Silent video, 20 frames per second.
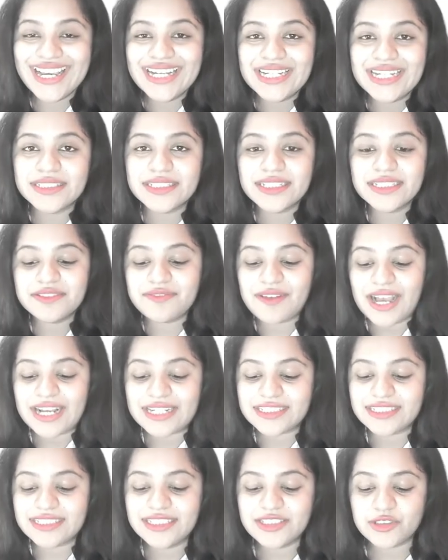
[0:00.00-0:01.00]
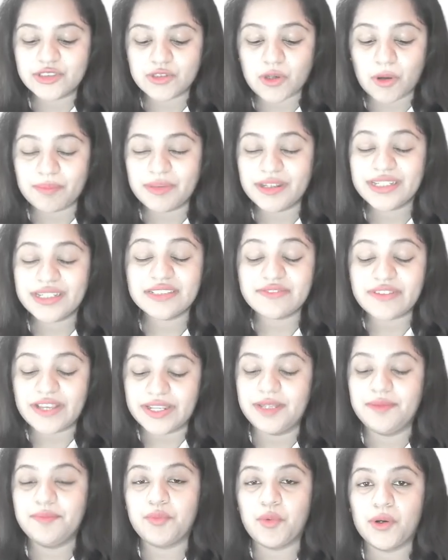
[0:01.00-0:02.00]
this vaccine topic is very
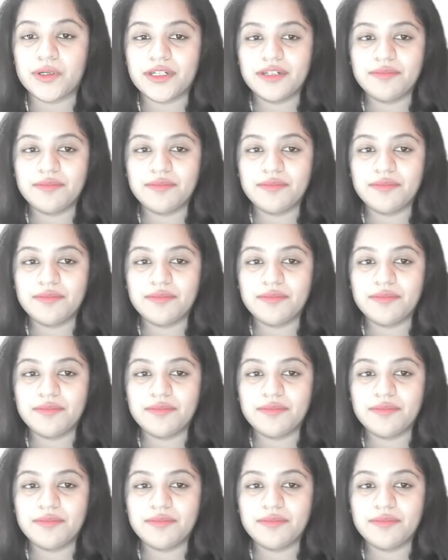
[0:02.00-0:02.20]
important